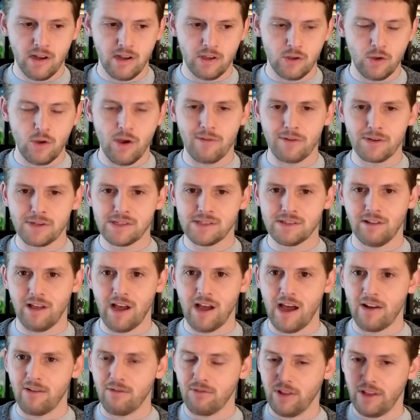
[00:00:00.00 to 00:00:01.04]
You have a
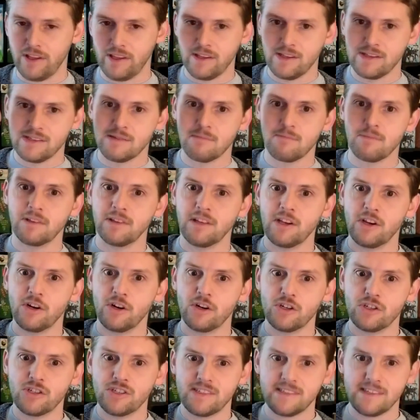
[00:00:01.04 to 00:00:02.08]
slot of like something that you're
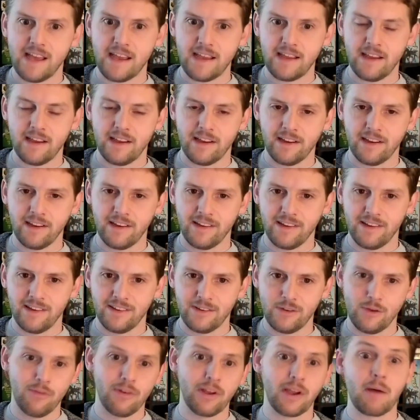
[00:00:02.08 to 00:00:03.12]
saying.
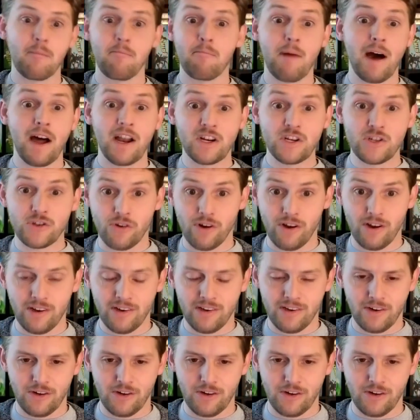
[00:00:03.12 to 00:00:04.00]
You have like a mantra or